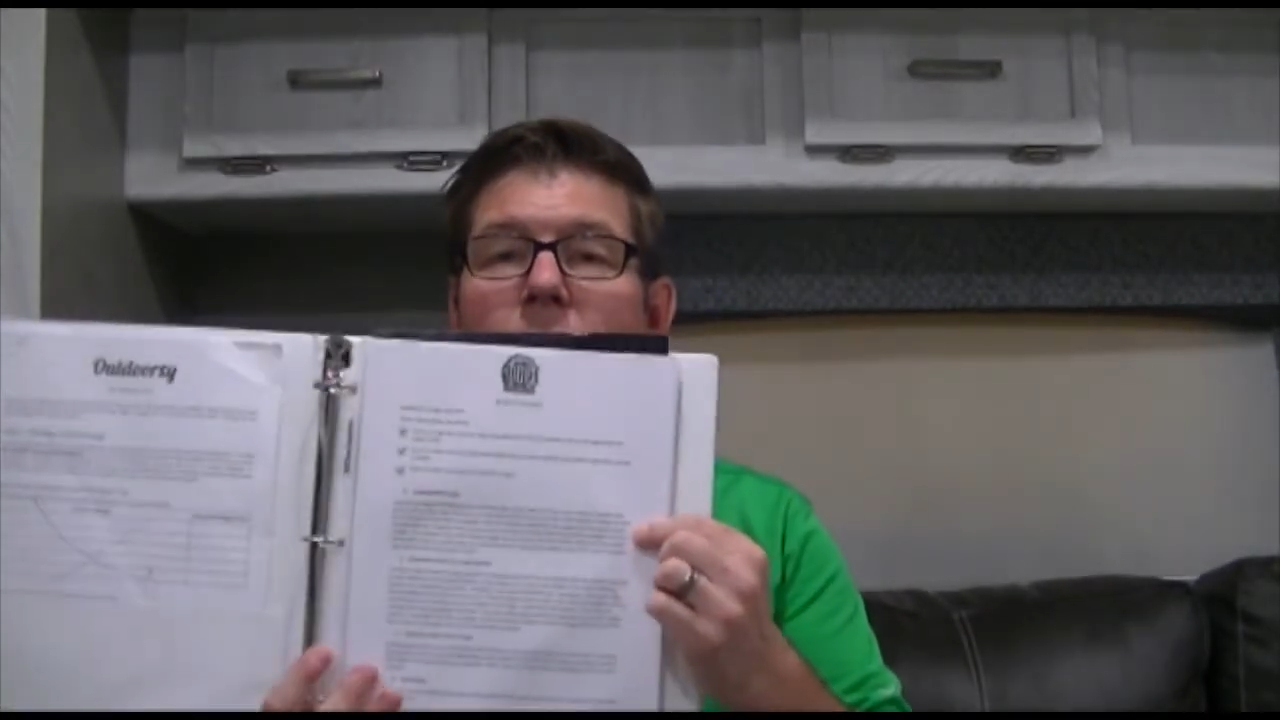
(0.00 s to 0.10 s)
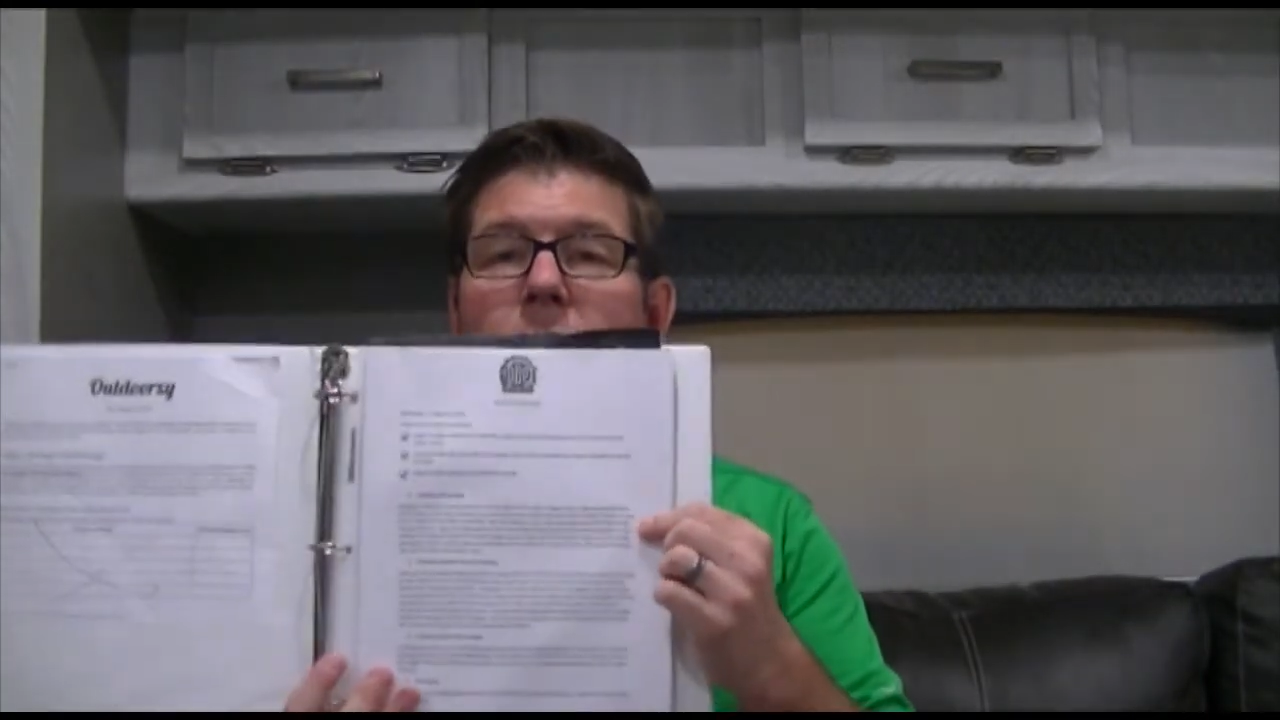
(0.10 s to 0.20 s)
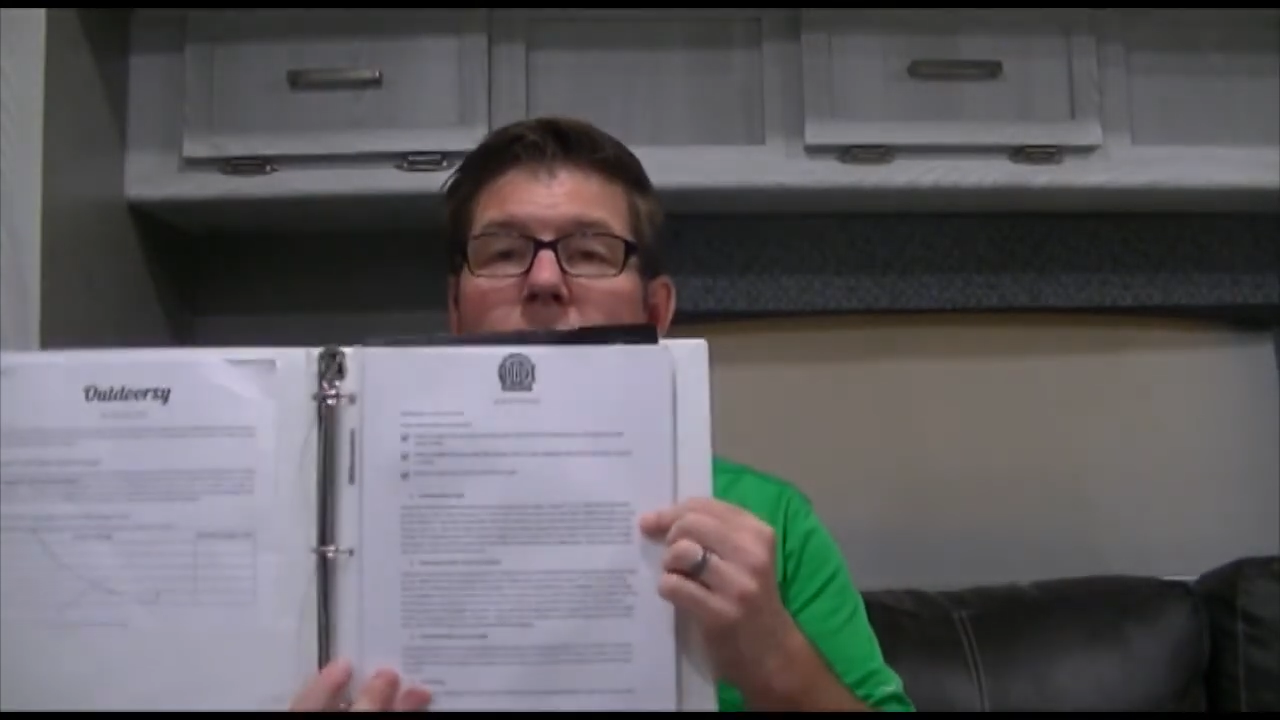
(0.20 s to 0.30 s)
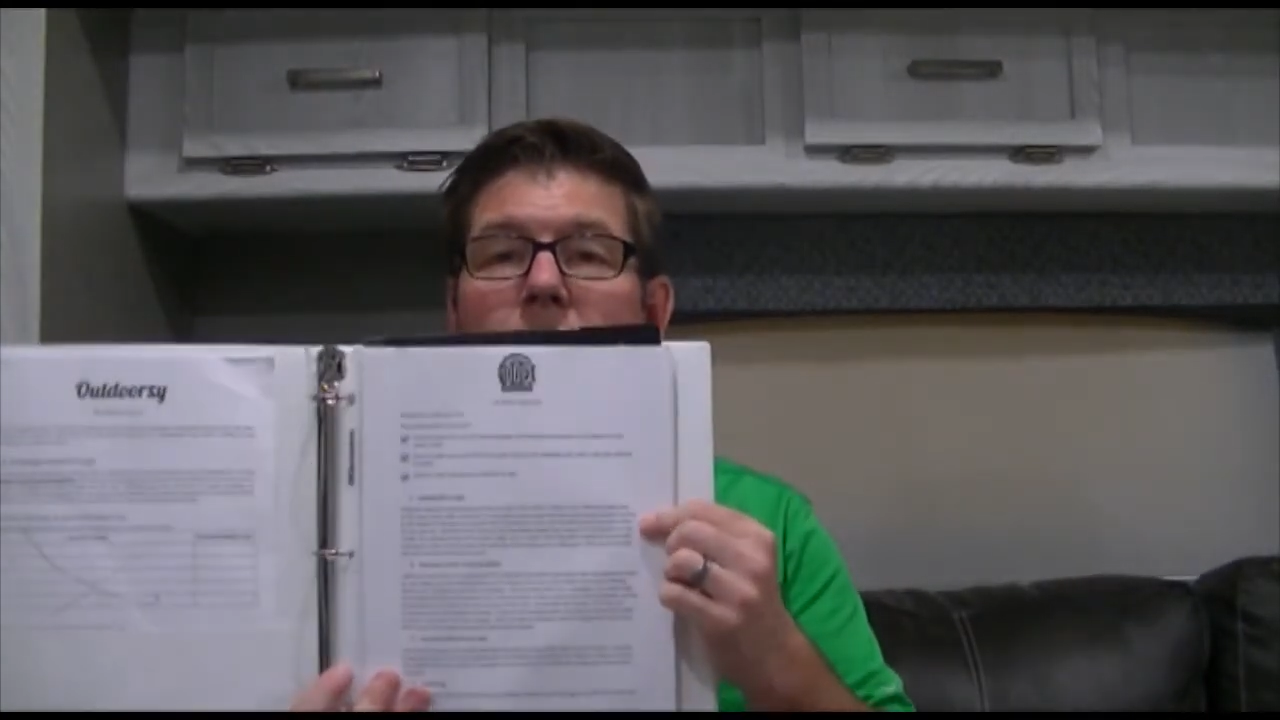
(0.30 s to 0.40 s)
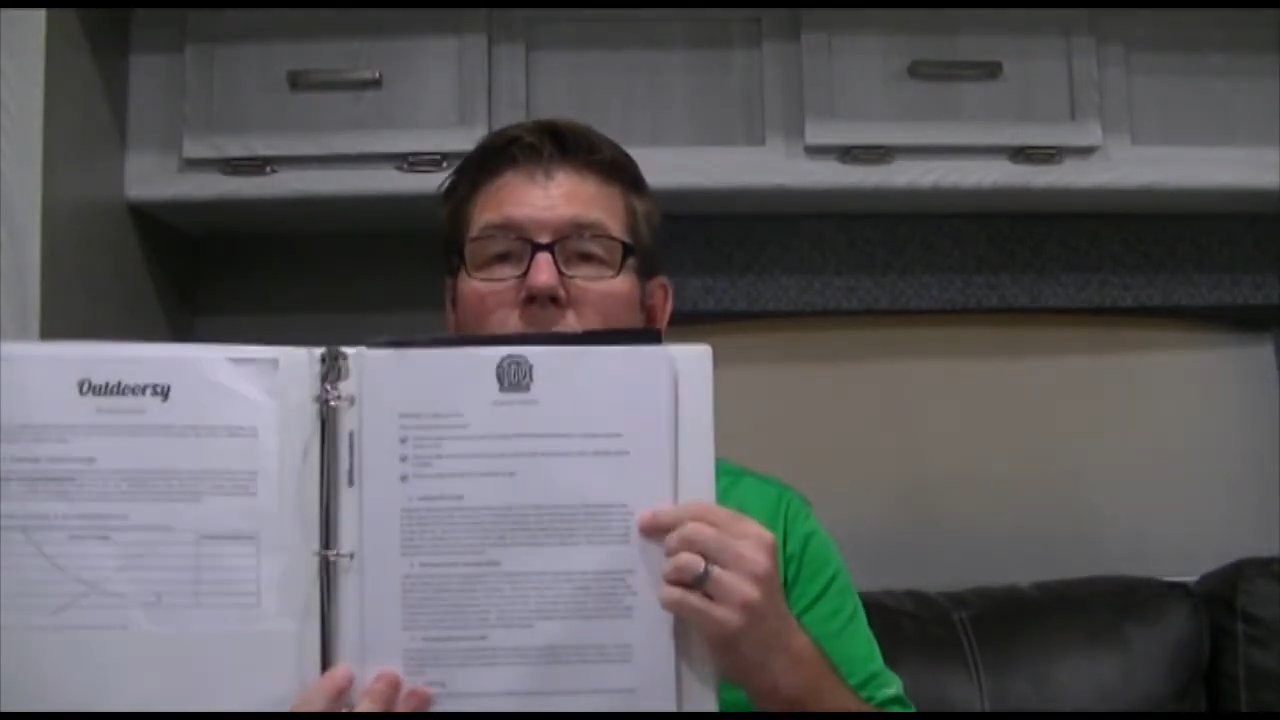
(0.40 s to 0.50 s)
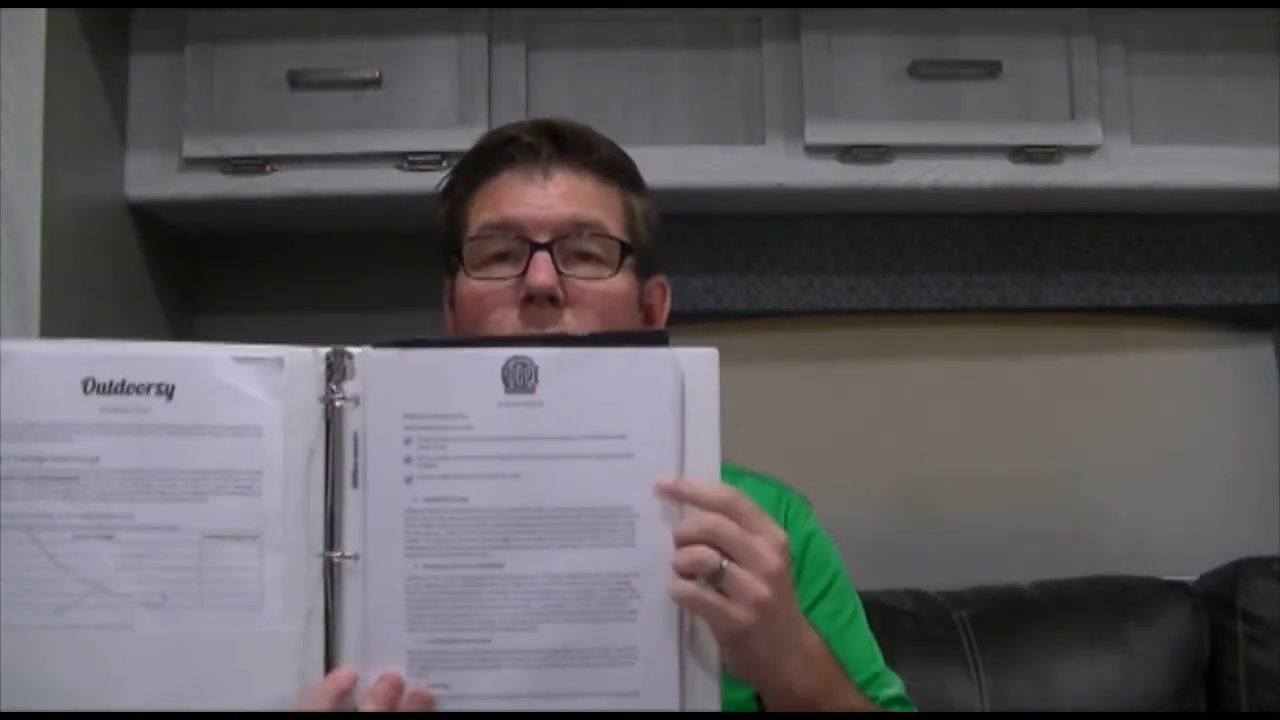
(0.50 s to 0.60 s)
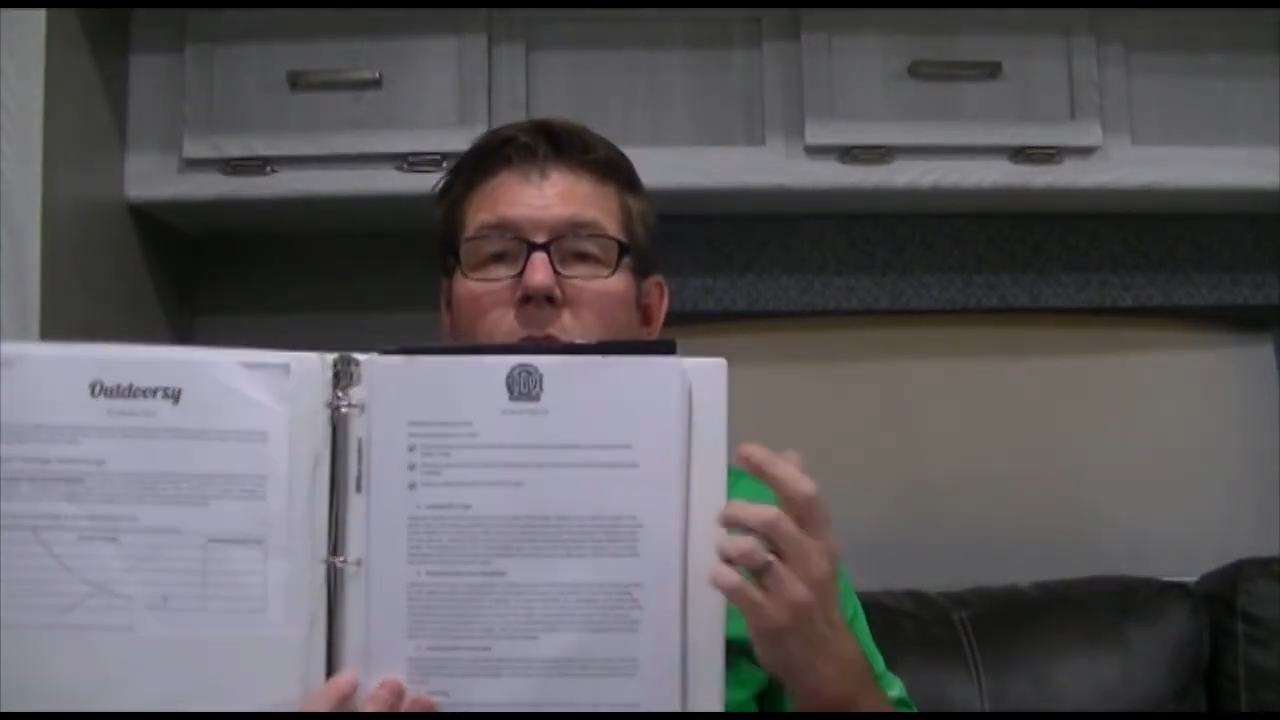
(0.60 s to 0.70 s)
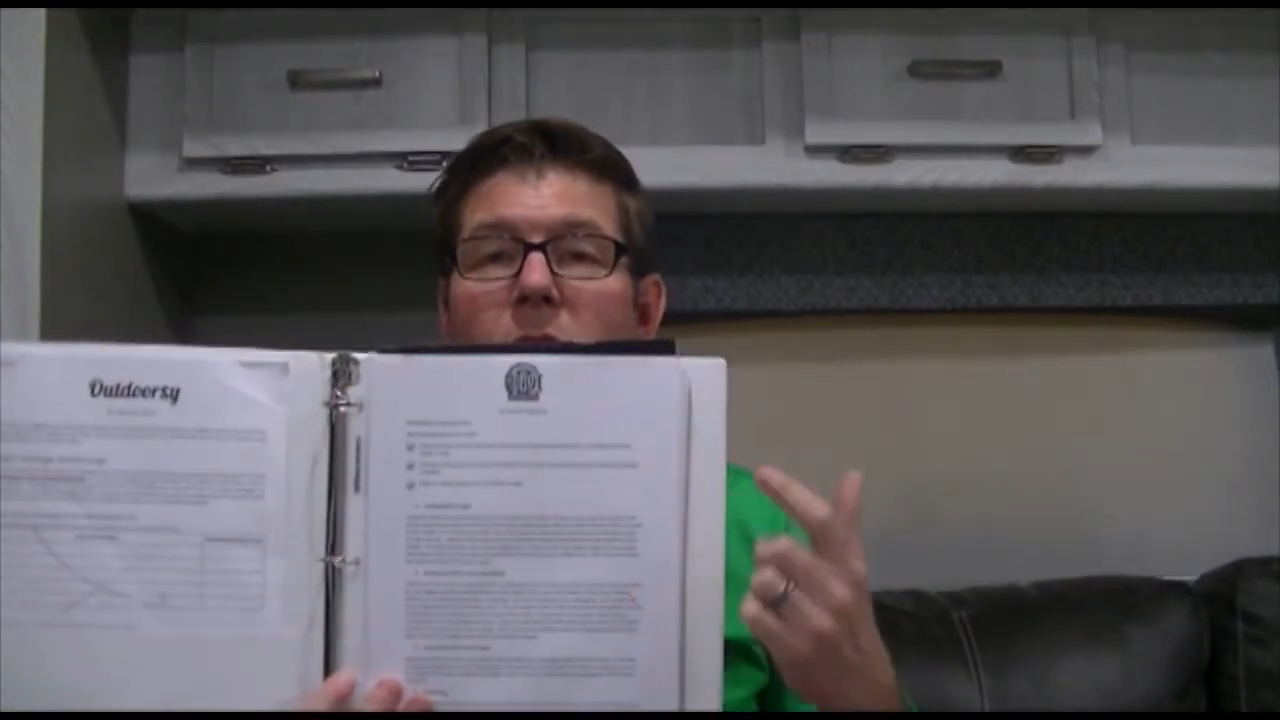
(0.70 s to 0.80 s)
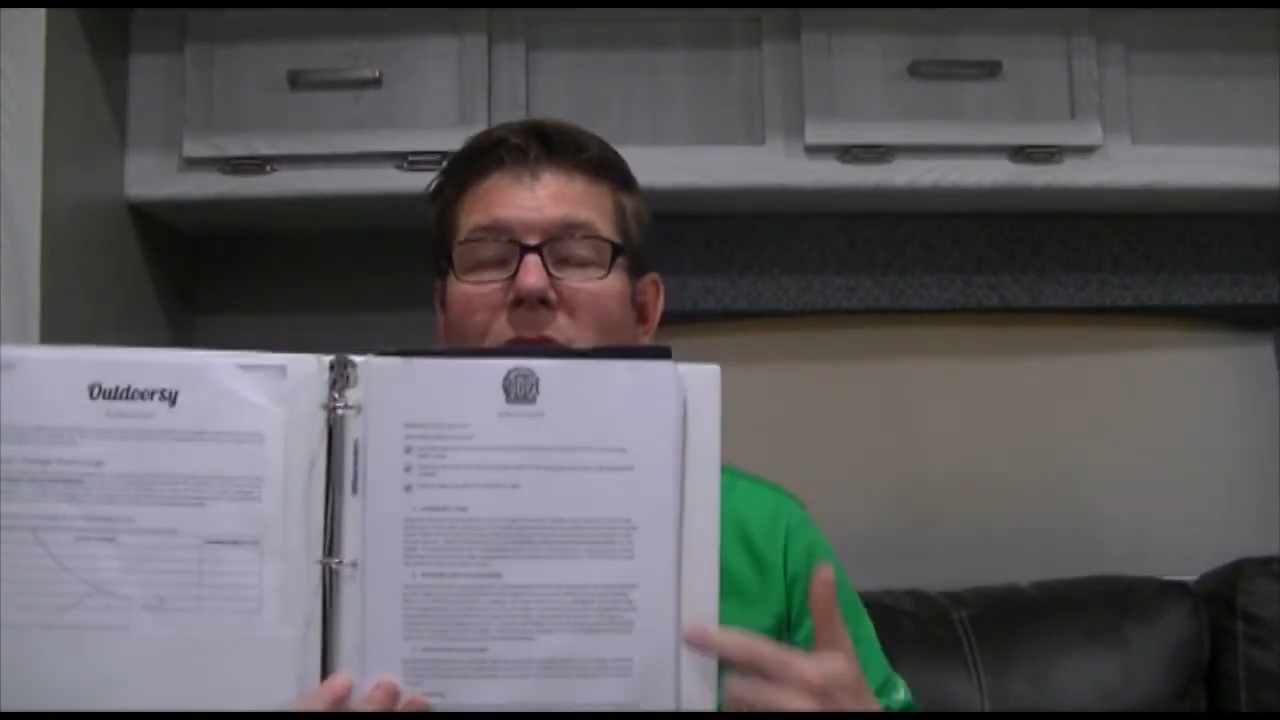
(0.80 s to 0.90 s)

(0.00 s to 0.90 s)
so they know when they're